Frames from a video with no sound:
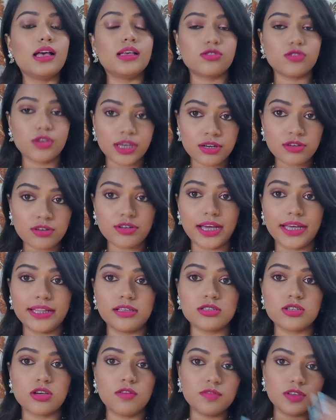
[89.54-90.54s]
So you can try
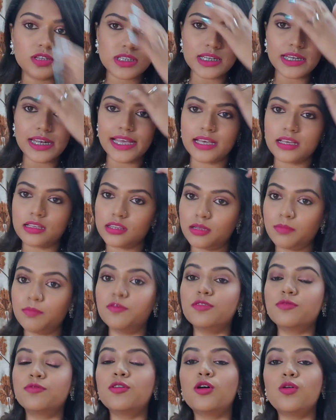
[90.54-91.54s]
this. Obviously, like the
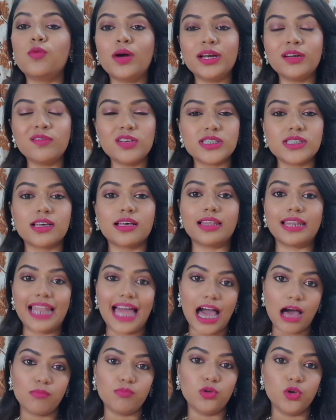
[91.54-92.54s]
before one was a
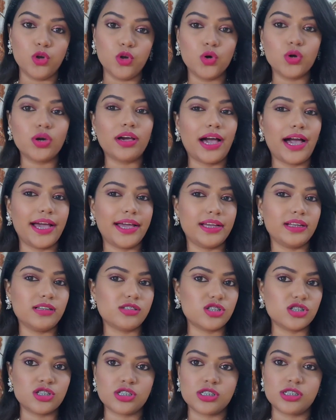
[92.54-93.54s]
glam look,
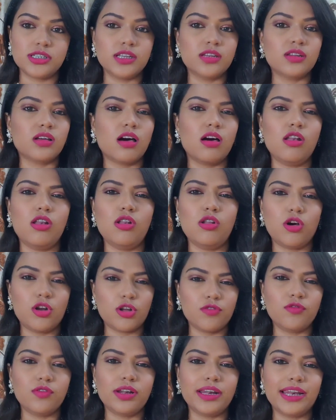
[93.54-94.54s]
I just did a
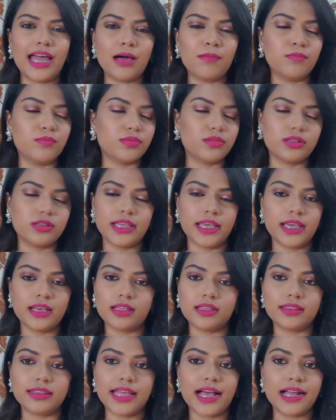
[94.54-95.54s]
lot of glam
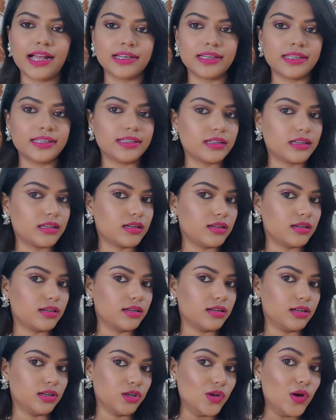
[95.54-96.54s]
thing in that
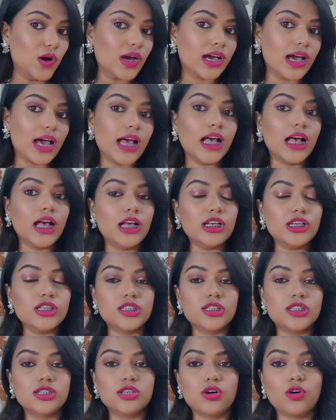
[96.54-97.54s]
look.
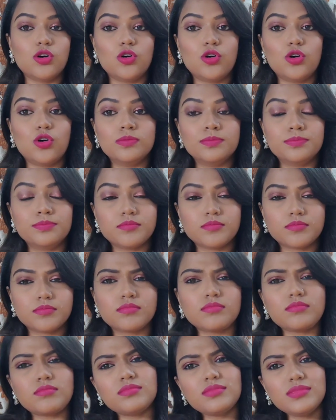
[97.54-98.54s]
So
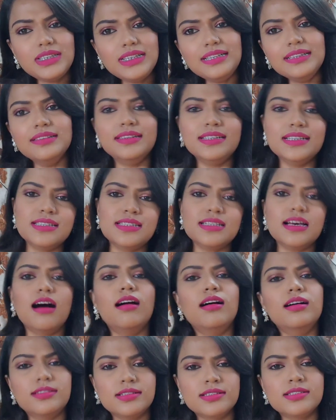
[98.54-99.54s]
this
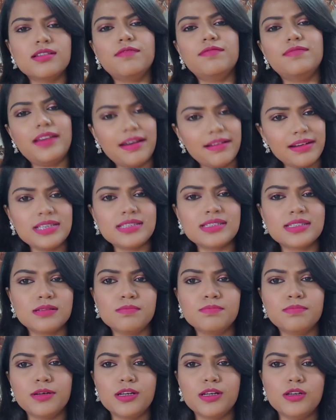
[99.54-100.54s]
is a very
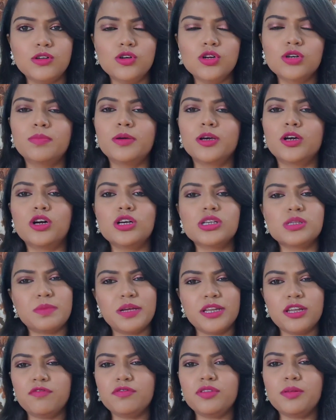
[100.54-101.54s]
simple look, because
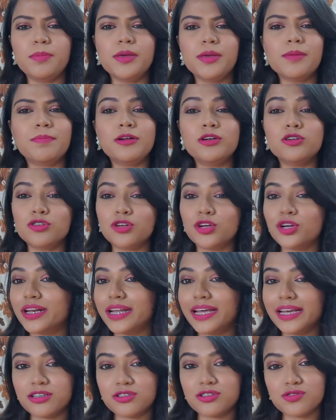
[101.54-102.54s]
many of the people do not
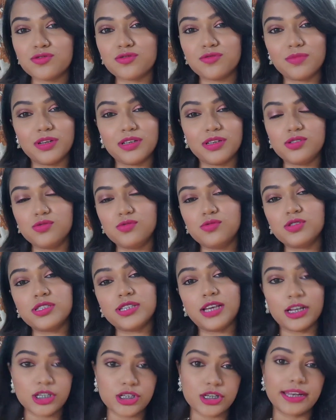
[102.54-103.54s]
like to
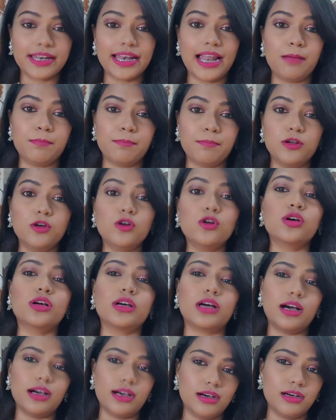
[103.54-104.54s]
do such a glam
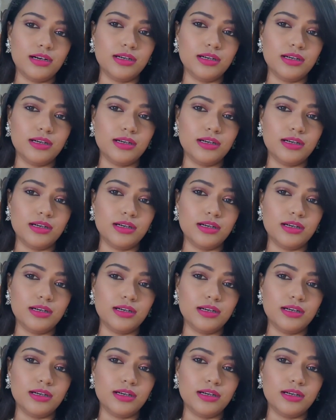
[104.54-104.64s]
look.